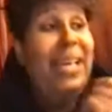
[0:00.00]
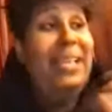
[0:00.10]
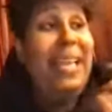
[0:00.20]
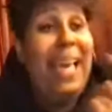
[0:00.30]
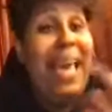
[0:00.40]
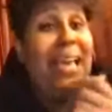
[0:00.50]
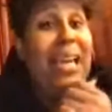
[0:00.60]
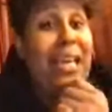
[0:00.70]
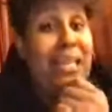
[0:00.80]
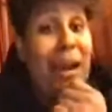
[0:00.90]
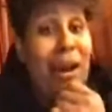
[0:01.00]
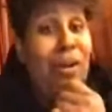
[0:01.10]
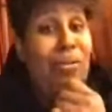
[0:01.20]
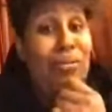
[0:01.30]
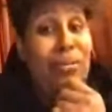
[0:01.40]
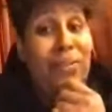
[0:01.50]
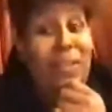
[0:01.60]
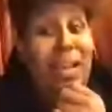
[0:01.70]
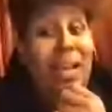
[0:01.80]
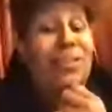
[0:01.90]
They act like the articles of
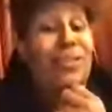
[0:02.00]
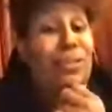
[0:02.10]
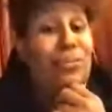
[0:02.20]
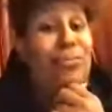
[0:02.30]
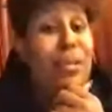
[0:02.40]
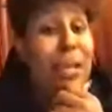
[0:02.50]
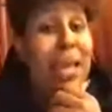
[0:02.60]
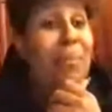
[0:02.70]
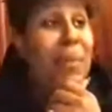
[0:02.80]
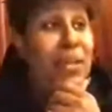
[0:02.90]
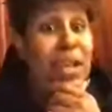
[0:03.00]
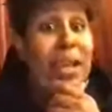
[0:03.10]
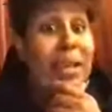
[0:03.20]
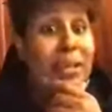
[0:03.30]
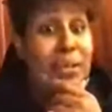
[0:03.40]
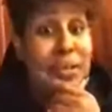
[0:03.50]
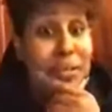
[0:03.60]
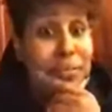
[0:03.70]
the Constitution can't be changed.